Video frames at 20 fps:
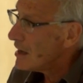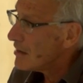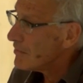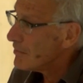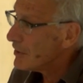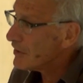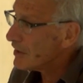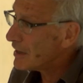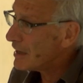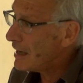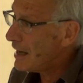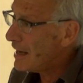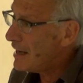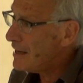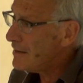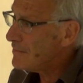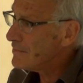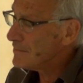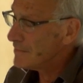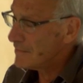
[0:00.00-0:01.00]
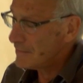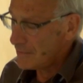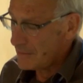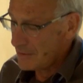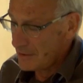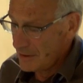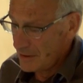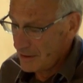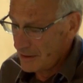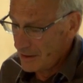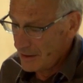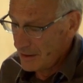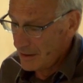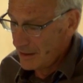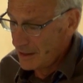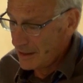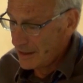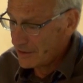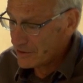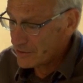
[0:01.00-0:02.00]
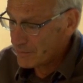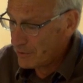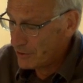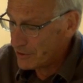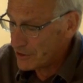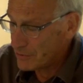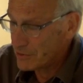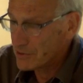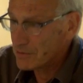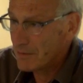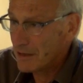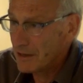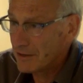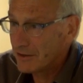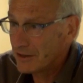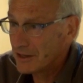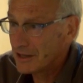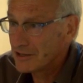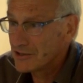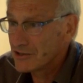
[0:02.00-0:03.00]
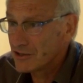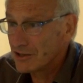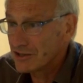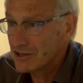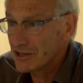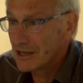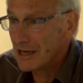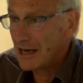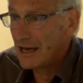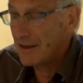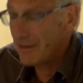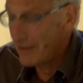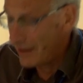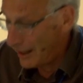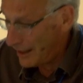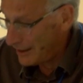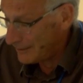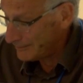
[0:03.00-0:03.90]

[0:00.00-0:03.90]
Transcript: But the claim that anthropology was about the exotic other